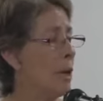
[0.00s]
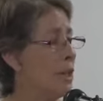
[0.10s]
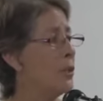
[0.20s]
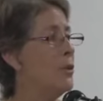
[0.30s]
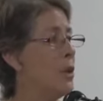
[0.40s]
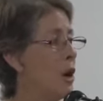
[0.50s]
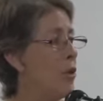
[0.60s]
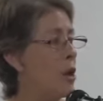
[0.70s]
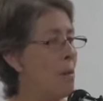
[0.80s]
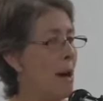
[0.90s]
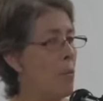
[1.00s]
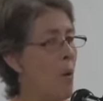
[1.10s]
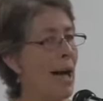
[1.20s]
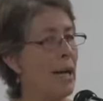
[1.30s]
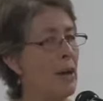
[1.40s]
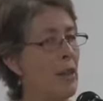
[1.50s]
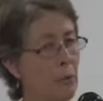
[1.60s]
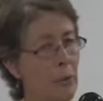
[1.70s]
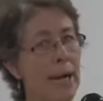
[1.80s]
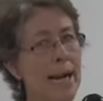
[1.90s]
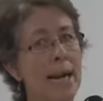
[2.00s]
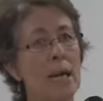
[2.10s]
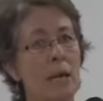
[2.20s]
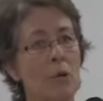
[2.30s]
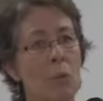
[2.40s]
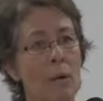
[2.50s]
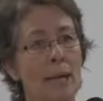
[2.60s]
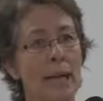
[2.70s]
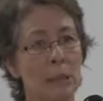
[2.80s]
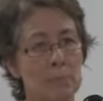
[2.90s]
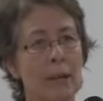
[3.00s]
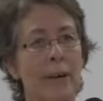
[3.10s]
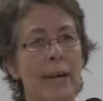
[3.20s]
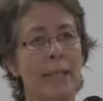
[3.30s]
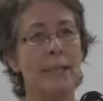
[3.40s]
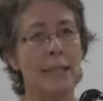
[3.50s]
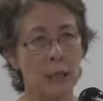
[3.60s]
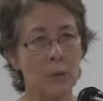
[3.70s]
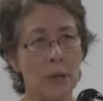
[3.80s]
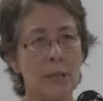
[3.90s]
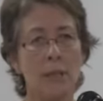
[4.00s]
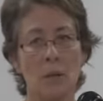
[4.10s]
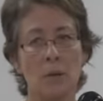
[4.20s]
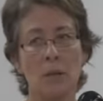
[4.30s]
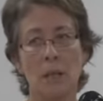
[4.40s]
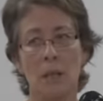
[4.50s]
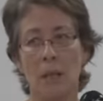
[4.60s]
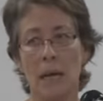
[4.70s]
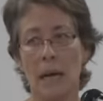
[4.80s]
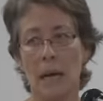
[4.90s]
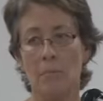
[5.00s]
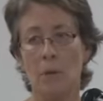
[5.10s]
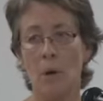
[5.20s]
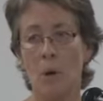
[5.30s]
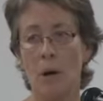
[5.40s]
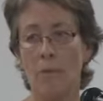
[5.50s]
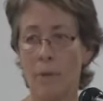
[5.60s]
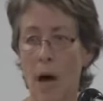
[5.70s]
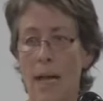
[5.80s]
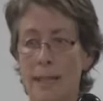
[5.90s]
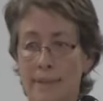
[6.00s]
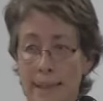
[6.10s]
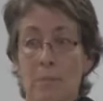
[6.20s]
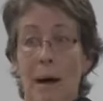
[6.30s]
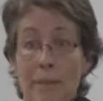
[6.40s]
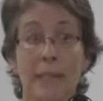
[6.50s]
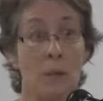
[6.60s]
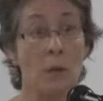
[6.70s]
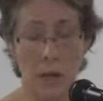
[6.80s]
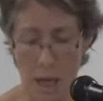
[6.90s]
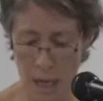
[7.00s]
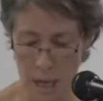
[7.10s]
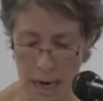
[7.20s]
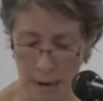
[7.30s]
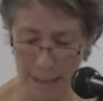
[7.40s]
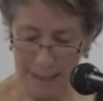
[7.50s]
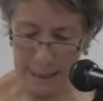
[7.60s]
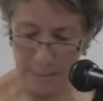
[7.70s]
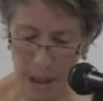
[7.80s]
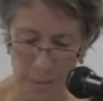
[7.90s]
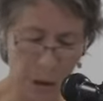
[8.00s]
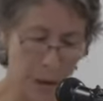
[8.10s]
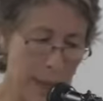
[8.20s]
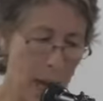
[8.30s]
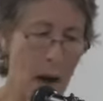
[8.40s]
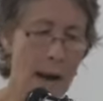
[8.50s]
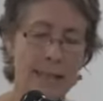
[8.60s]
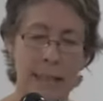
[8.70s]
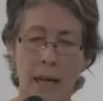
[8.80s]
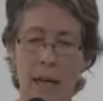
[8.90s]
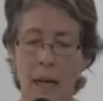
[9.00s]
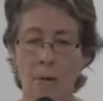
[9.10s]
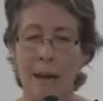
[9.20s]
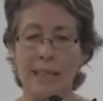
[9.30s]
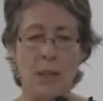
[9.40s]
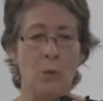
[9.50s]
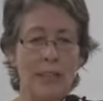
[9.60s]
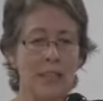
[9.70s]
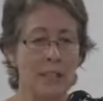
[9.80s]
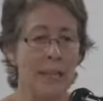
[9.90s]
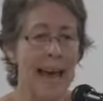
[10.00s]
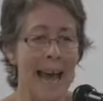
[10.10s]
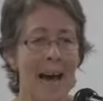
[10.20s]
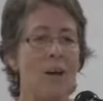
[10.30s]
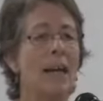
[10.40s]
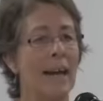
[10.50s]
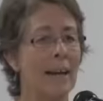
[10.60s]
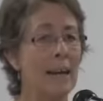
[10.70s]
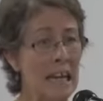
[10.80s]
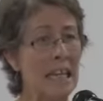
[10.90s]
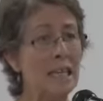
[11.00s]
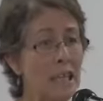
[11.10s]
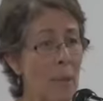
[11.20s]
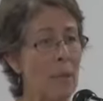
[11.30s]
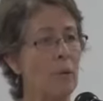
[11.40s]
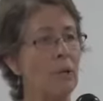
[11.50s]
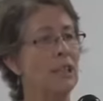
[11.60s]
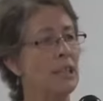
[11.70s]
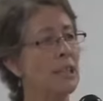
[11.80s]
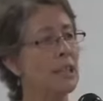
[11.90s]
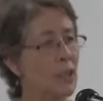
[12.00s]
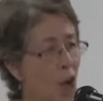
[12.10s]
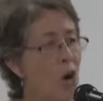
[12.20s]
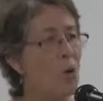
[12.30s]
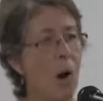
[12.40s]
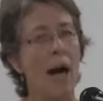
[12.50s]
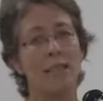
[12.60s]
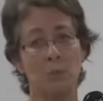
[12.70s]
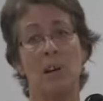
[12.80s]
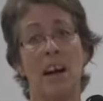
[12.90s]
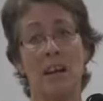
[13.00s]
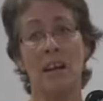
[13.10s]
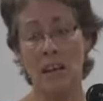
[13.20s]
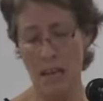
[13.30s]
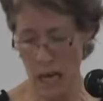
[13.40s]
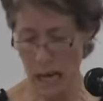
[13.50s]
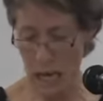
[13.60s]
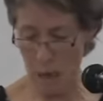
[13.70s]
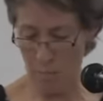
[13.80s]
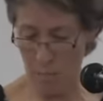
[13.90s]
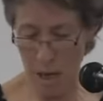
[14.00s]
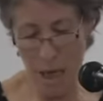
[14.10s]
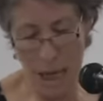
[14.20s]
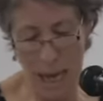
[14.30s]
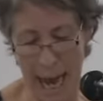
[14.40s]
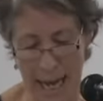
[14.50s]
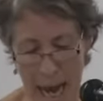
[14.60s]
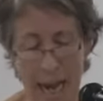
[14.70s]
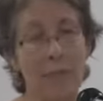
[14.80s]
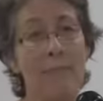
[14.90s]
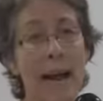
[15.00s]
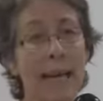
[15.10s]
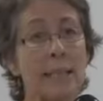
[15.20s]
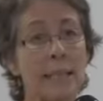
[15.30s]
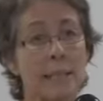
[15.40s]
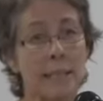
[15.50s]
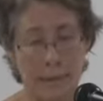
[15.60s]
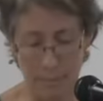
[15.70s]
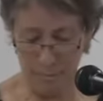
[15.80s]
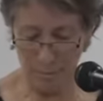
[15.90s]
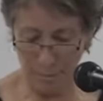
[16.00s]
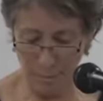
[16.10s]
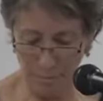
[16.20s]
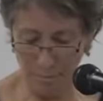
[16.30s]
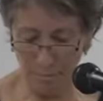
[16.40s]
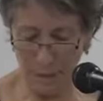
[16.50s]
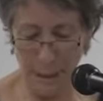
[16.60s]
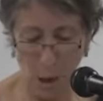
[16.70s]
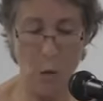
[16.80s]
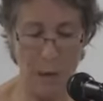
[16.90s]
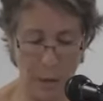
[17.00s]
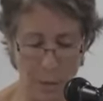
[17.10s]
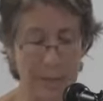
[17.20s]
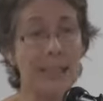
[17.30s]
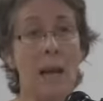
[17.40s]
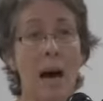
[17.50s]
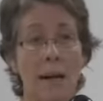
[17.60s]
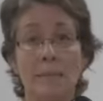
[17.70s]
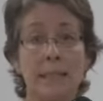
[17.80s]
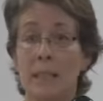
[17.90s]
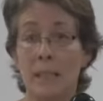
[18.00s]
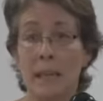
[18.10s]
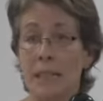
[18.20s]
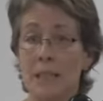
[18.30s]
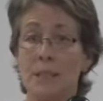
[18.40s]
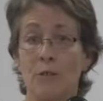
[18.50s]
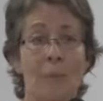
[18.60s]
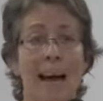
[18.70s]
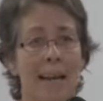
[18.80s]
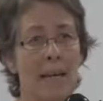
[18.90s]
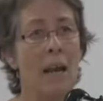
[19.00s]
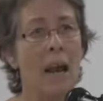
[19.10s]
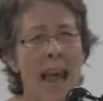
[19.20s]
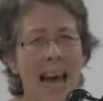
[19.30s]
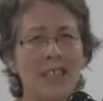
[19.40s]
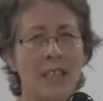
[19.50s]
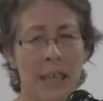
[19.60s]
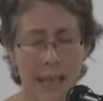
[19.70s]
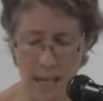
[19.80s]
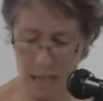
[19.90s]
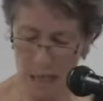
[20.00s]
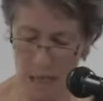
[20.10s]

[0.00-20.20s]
we do know that about 1 in 3 women experience sexual assault or violence of some other sort at some time during their lives. And it begs the question that how can something which is so widespread and affects so many women's lives just remain largely